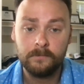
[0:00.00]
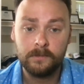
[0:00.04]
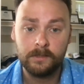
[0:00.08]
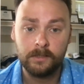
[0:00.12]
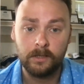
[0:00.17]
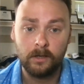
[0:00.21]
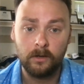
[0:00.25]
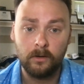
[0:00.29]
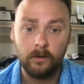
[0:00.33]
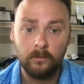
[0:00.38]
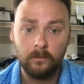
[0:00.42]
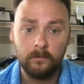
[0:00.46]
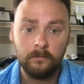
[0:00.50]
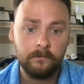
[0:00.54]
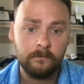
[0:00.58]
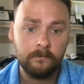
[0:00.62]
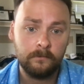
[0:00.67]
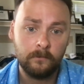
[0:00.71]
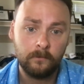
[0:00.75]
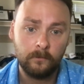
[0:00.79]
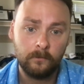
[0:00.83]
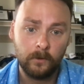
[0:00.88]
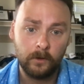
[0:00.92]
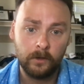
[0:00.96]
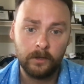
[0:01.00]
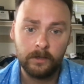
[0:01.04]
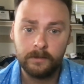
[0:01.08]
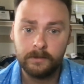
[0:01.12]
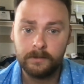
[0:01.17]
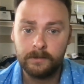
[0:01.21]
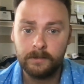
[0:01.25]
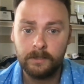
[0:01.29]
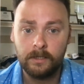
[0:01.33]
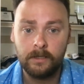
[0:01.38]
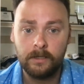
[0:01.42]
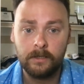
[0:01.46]
So we're going to
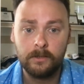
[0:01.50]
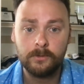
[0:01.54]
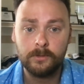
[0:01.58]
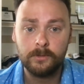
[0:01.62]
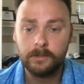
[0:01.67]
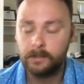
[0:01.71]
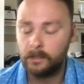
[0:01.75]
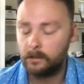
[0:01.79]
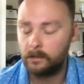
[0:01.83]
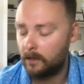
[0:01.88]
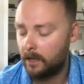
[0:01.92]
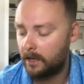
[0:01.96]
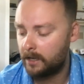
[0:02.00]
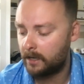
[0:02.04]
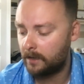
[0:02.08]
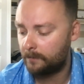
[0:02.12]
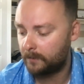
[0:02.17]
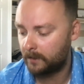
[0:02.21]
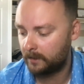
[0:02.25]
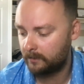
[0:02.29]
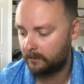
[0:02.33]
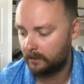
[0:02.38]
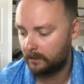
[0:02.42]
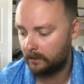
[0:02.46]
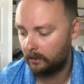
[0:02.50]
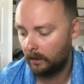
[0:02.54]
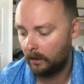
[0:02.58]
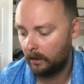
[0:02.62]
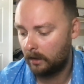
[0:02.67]
see an interesting lineup, I think,